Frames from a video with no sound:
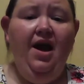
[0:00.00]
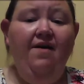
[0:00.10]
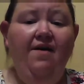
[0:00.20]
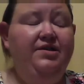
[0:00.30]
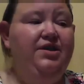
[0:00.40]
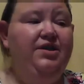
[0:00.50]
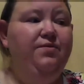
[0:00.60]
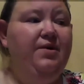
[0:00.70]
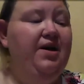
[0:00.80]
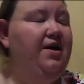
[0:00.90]
after you
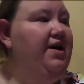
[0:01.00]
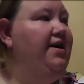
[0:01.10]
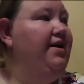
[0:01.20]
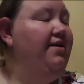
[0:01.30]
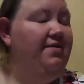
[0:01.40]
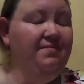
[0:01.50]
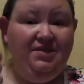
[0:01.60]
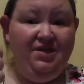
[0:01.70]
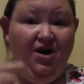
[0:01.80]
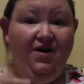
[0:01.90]
wear it, it comes
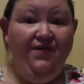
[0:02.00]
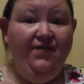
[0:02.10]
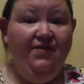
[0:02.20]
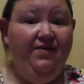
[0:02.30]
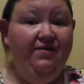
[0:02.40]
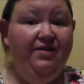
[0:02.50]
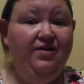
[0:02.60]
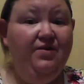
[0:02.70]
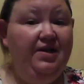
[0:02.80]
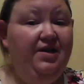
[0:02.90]
off. Yeah.
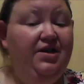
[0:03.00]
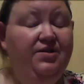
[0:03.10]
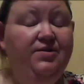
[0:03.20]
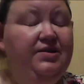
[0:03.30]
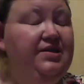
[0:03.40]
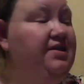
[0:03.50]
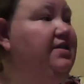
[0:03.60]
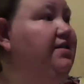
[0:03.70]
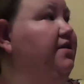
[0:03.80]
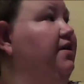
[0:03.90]
You can use it
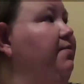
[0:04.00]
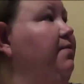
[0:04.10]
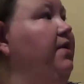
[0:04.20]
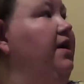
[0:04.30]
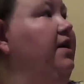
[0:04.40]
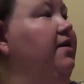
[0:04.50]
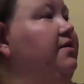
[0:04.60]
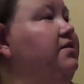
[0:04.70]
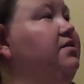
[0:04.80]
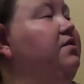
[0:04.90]
to come
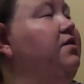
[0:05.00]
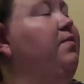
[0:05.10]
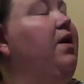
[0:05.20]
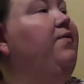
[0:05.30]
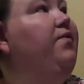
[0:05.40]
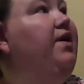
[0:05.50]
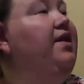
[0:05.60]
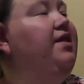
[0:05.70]
off with.